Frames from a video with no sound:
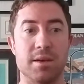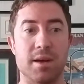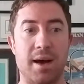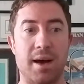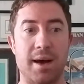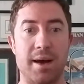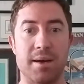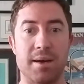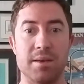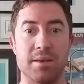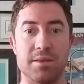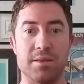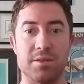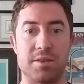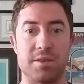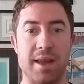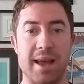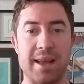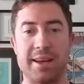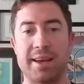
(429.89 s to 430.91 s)
of
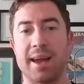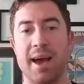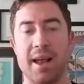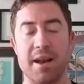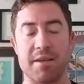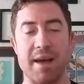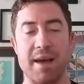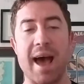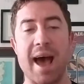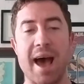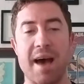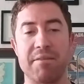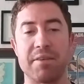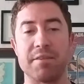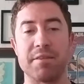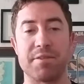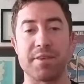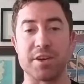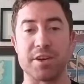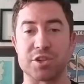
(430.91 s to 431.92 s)

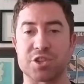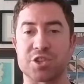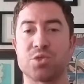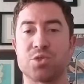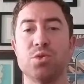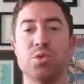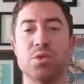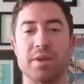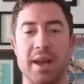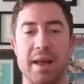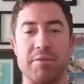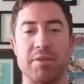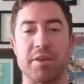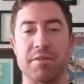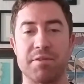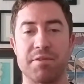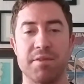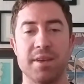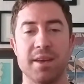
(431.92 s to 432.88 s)
having finished school and having